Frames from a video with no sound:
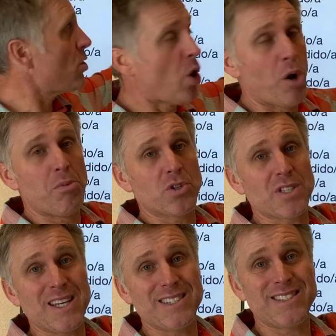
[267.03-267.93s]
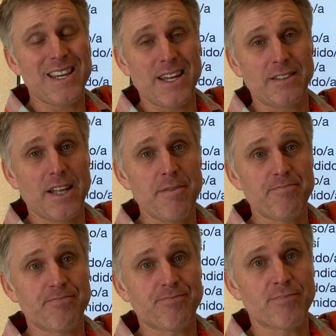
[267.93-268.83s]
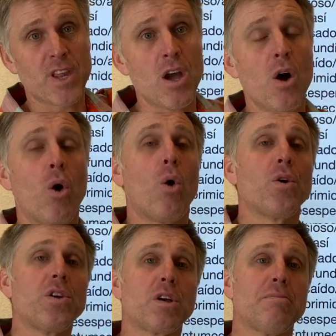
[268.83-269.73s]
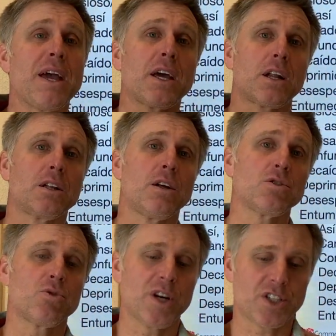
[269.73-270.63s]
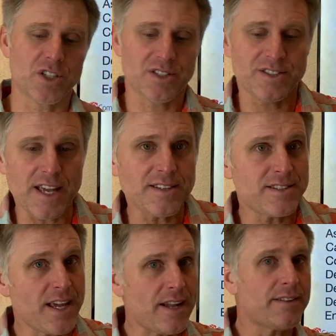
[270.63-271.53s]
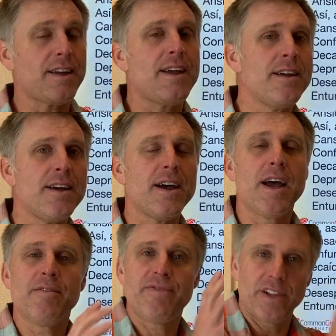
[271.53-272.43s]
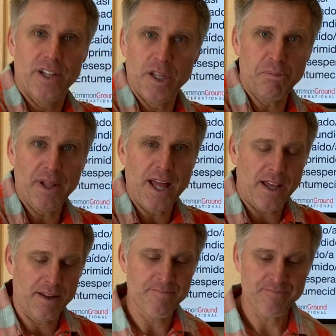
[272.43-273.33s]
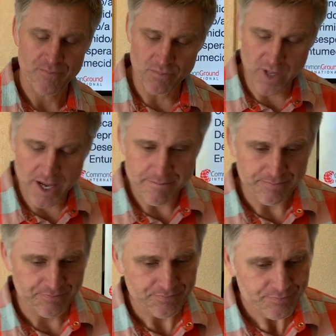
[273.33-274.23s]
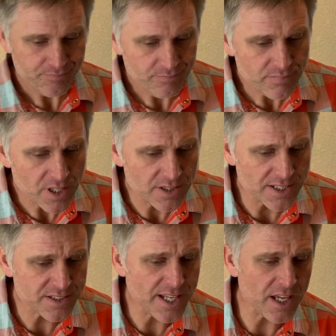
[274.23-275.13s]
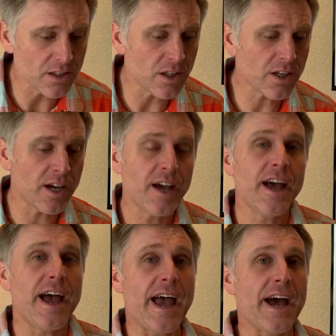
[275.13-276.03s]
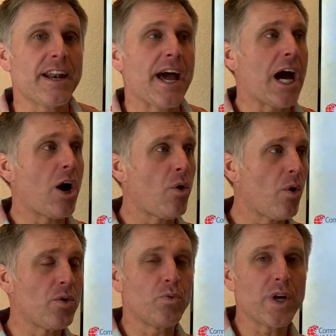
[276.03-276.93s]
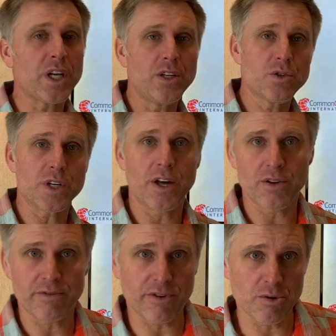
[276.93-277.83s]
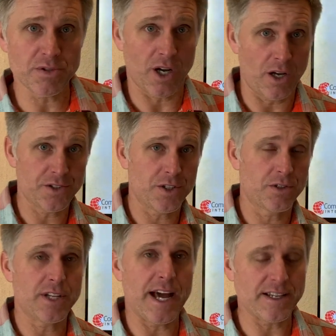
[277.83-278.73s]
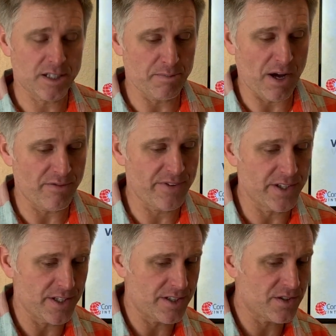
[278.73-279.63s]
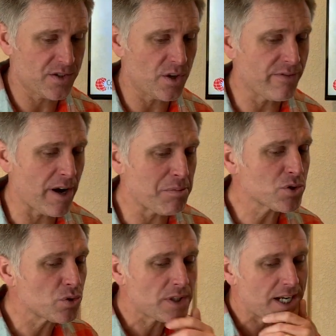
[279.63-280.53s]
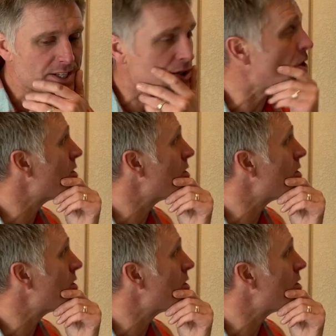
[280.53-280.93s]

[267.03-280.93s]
¿Cómo se siente? Or you can make it a closed question. Se siente, and fill in the blank. Okay? Let's take a look at how we could use other verbs also to ask about feelings. So verbos útiles con